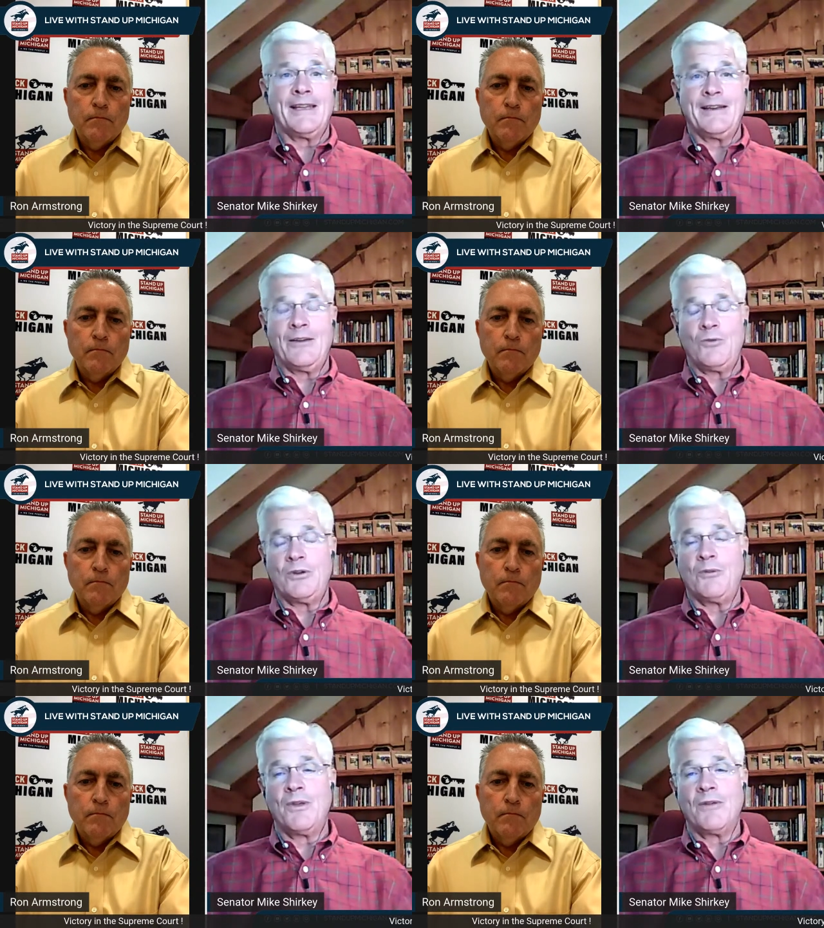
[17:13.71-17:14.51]
Speaker 1: And uh,
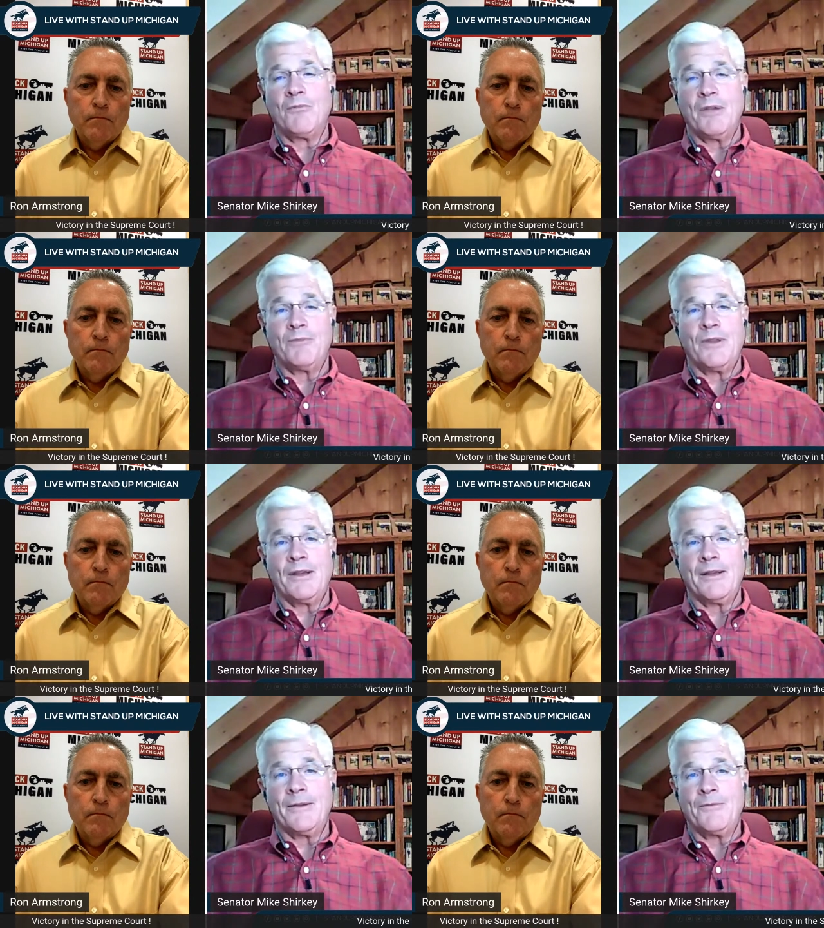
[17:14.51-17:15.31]
we'll,
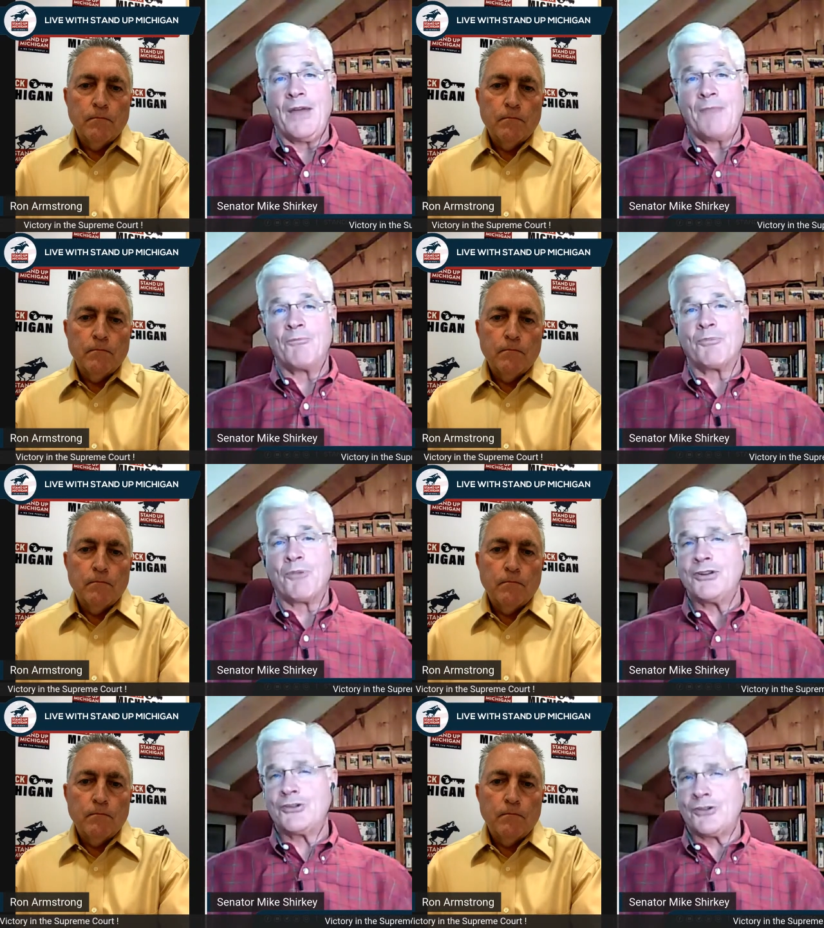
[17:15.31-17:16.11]
but uh, I'm
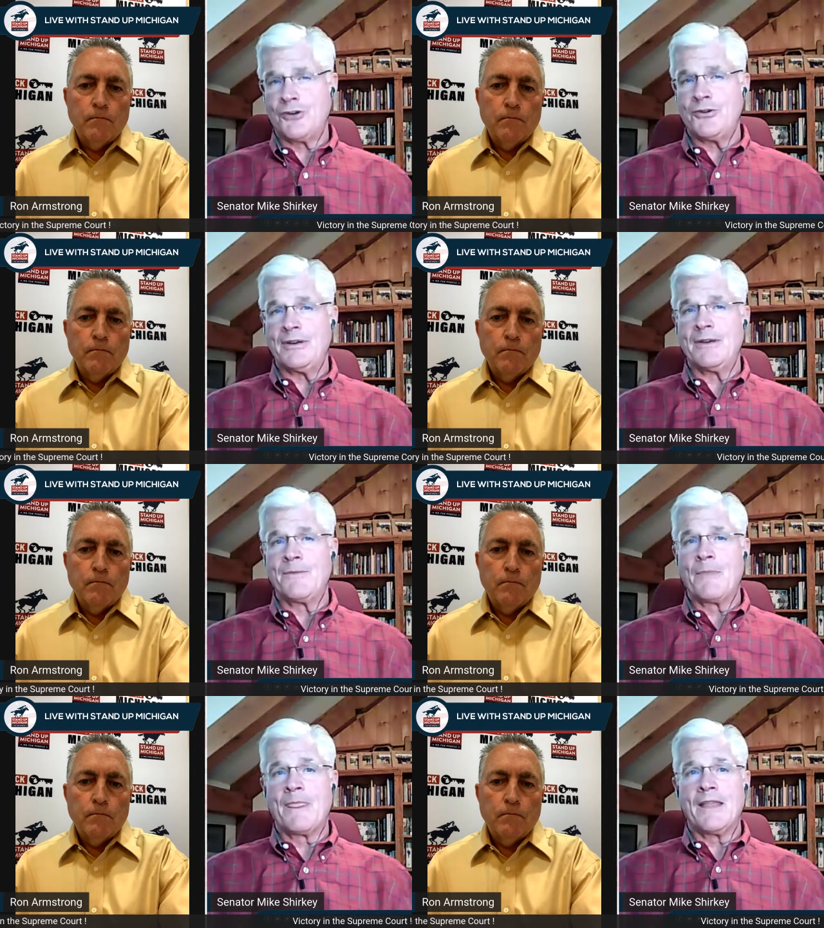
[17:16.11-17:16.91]
pretty certain
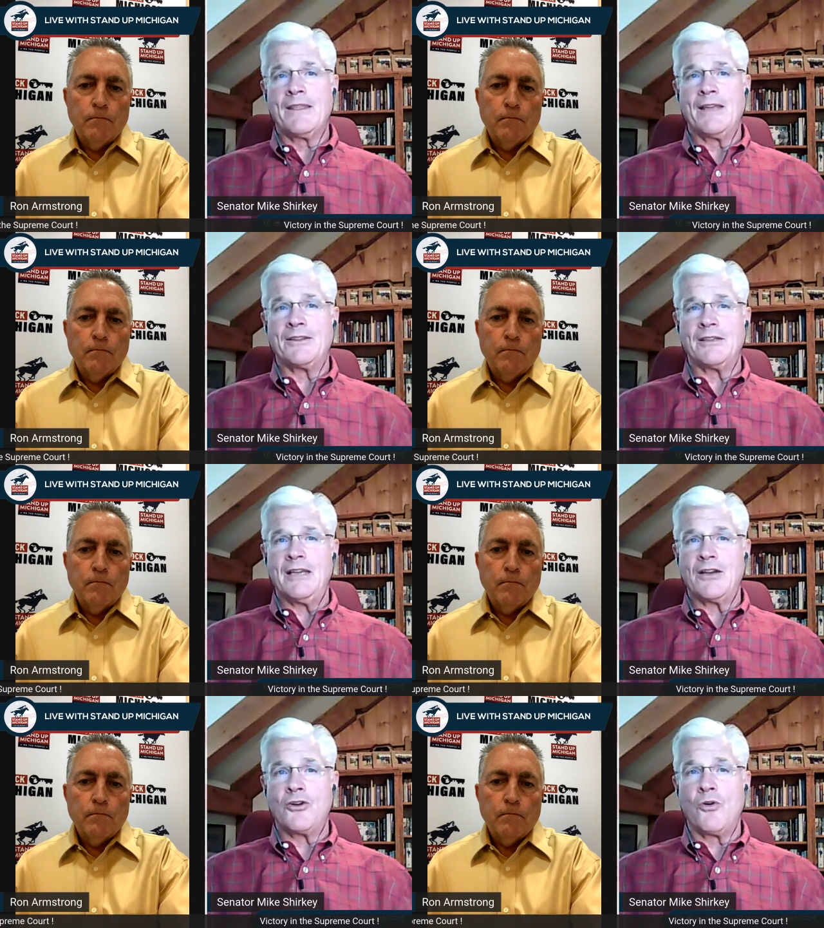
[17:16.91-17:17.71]
that
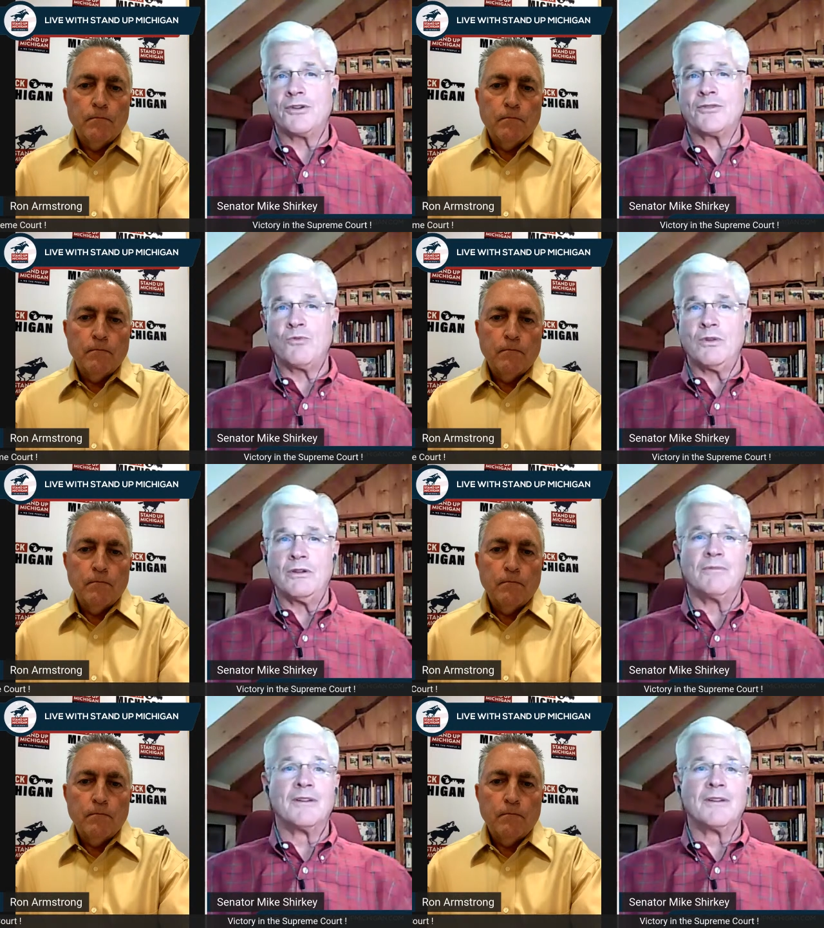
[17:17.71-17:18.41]
the uh, courts will